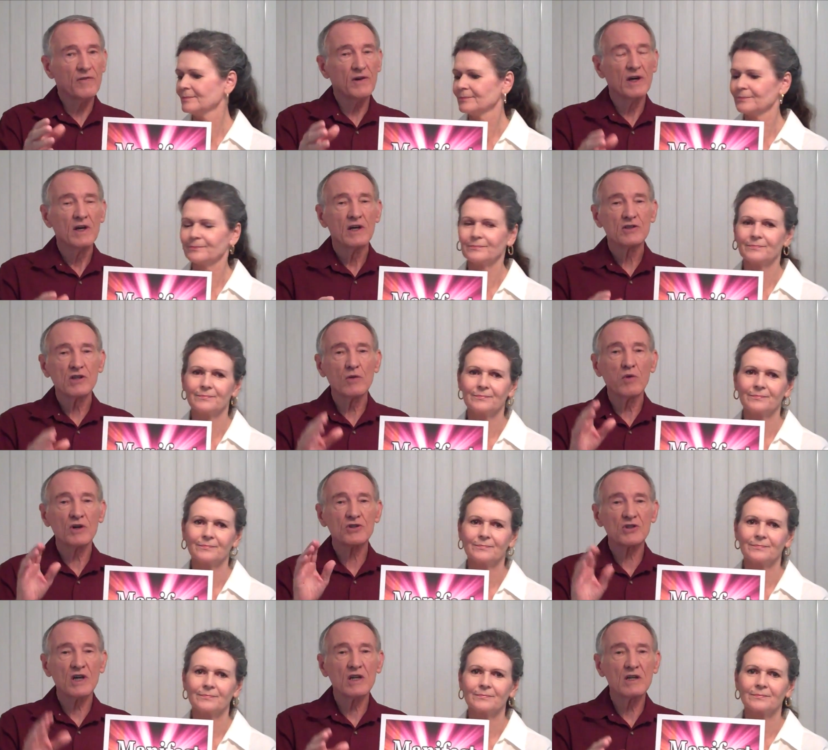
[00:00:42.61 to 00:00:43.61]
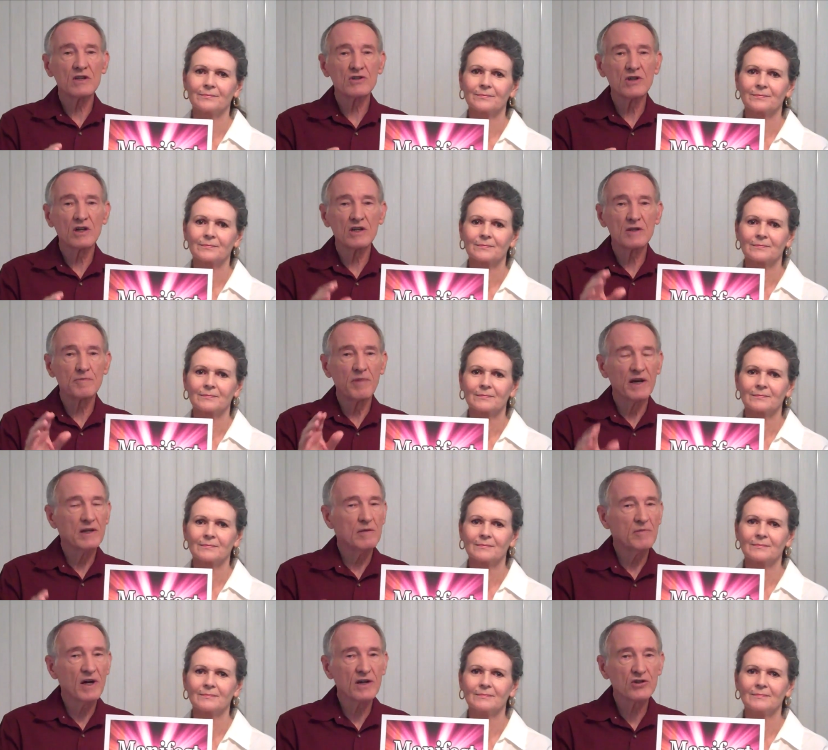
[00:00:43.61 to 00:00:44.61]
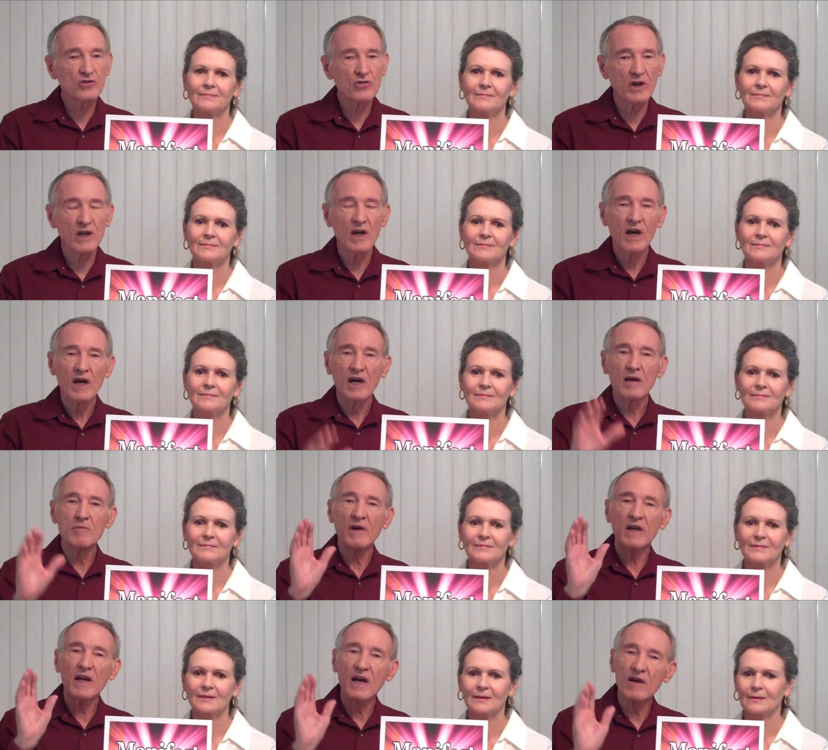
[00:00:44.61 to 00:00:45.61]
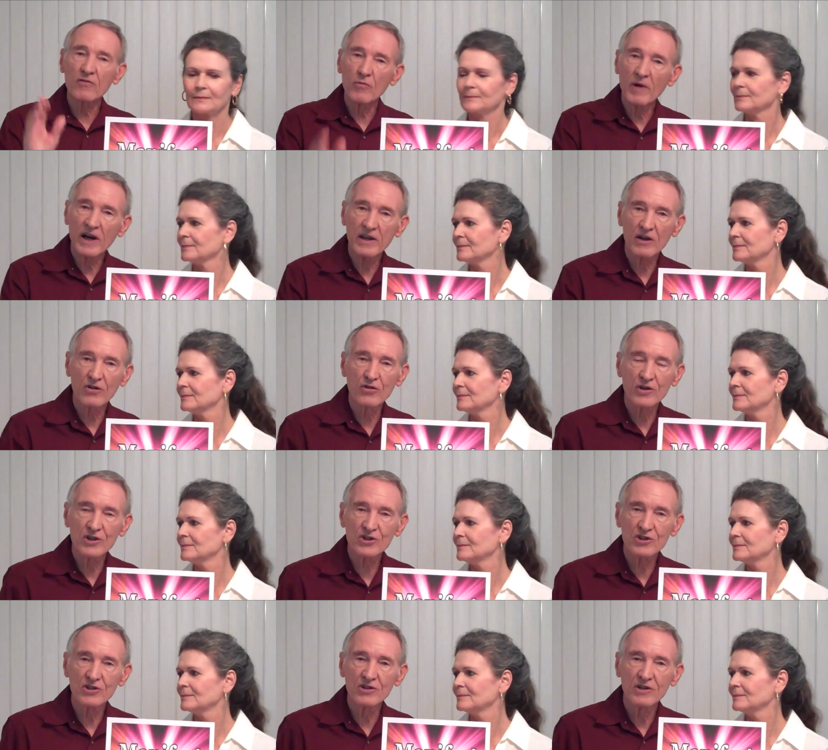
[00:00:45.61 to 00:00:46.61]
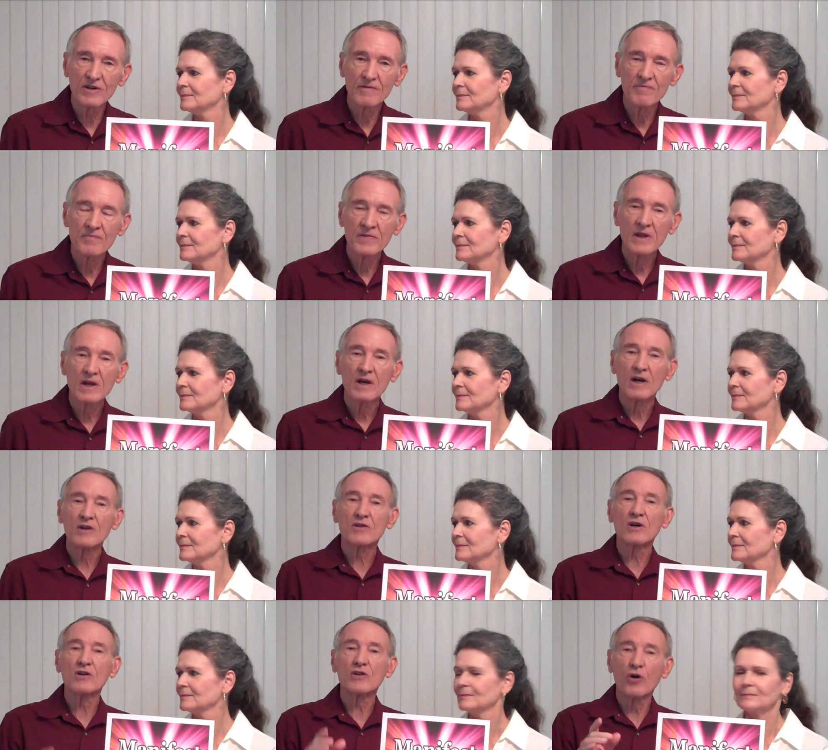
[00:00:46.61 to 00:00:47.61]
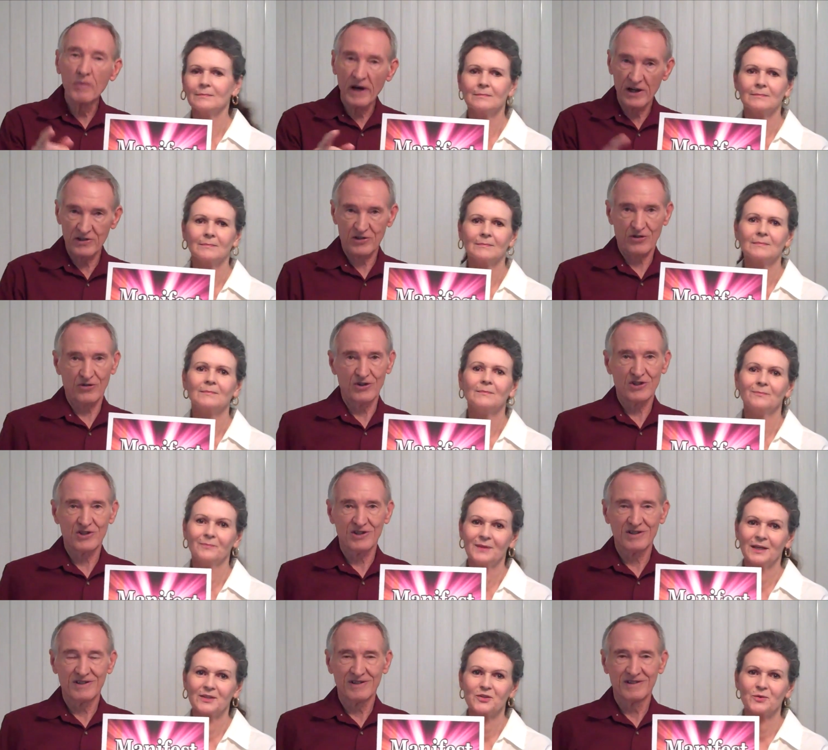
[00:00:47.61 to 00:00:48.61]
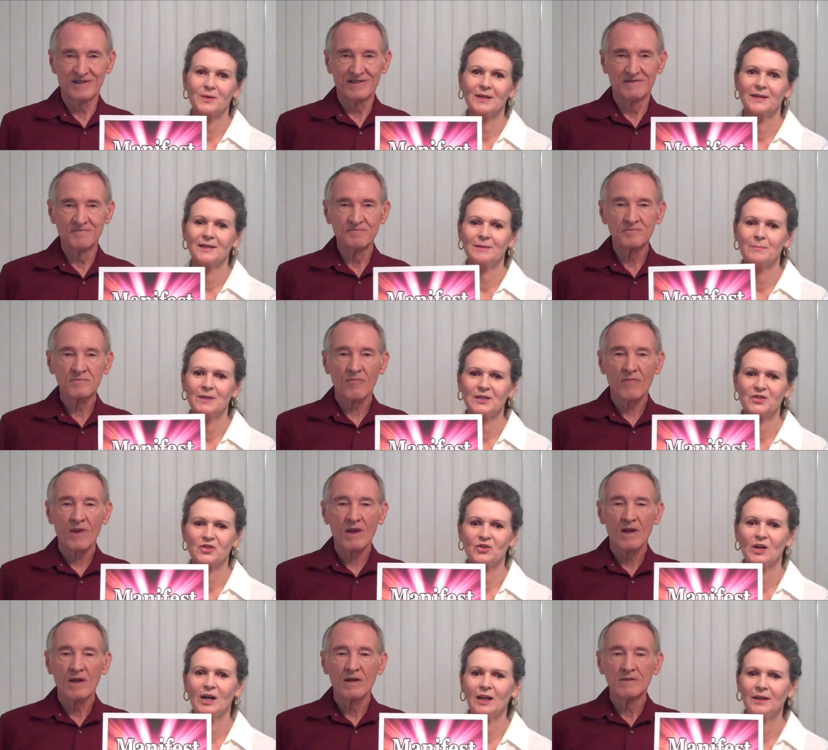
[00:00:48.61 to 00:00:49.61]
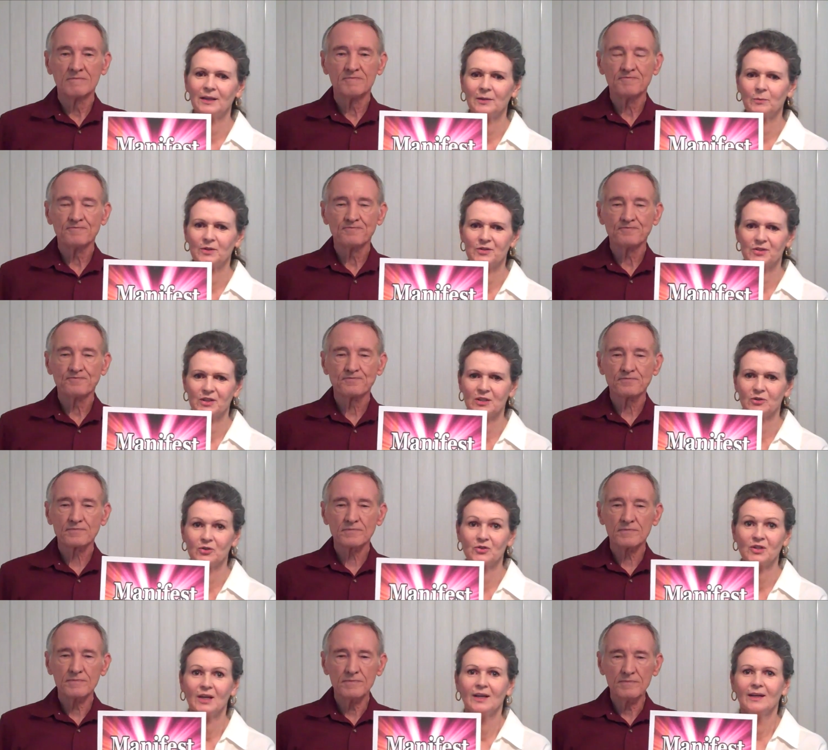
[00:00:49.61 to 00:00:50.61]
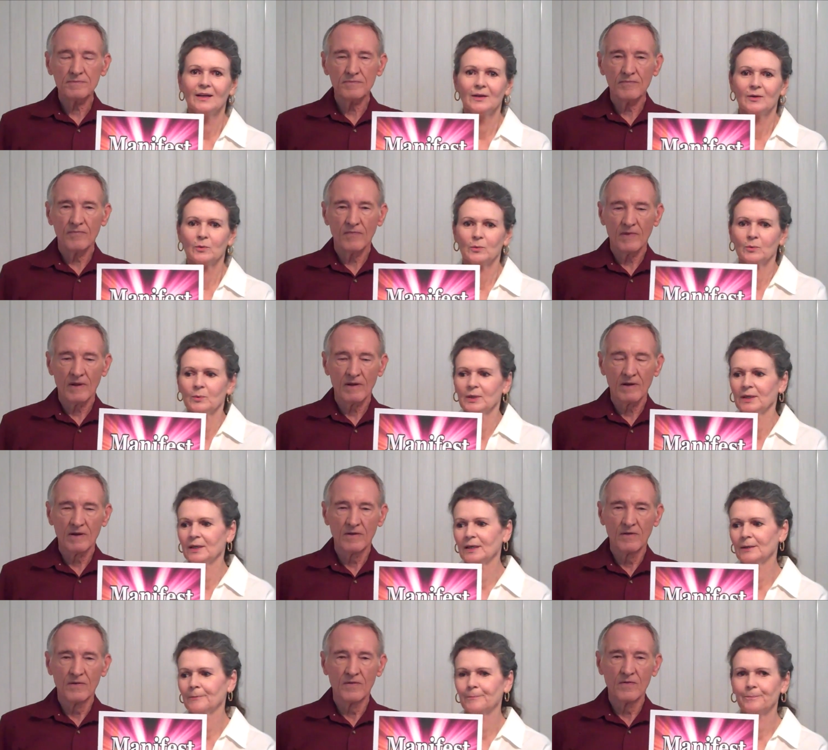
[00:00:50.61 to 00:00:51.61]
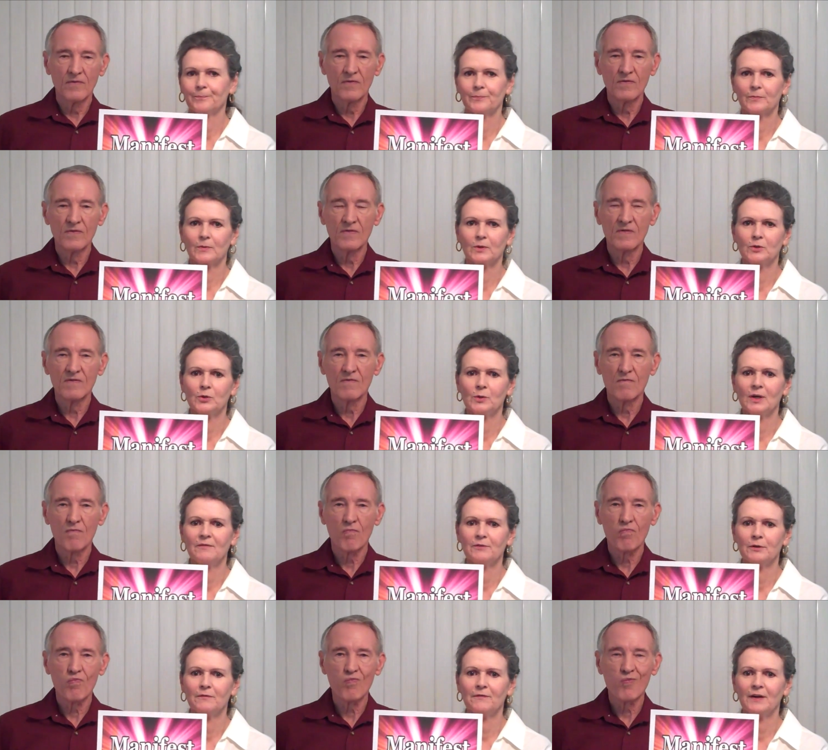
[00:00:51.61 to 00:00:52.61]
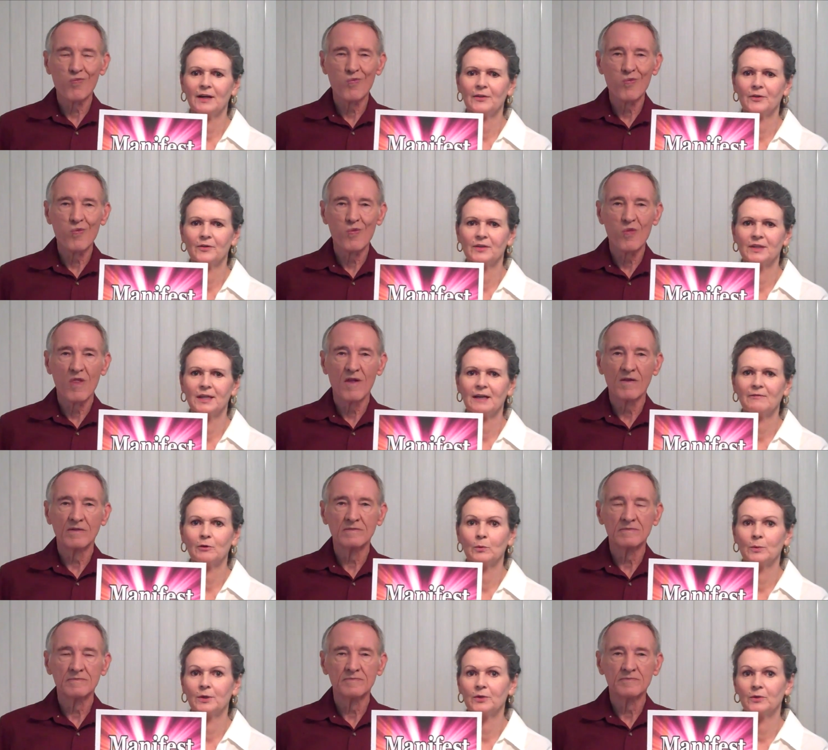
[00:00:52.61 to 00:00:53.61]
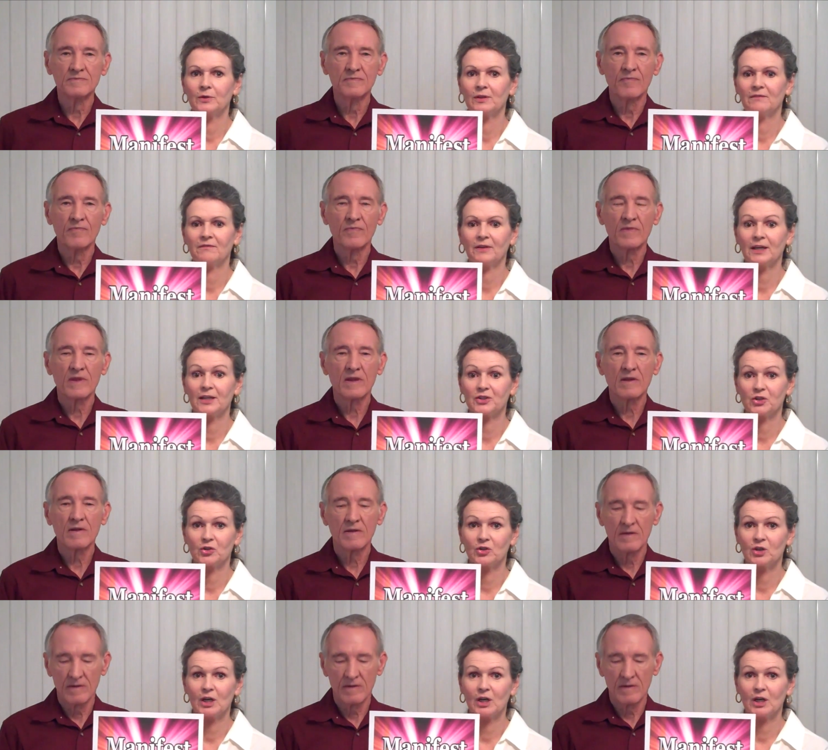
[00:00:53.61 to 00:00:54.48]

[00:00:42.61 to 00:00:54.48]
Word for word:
Speaker 1: if it, see what Satan has done, he's played the biggest trick. He made everybody a Christian until nobody's a Christian.
Speaker 2: That's right. He mixed you all in with sinners. When um, you're of your father, the devil, when you're in the flesh and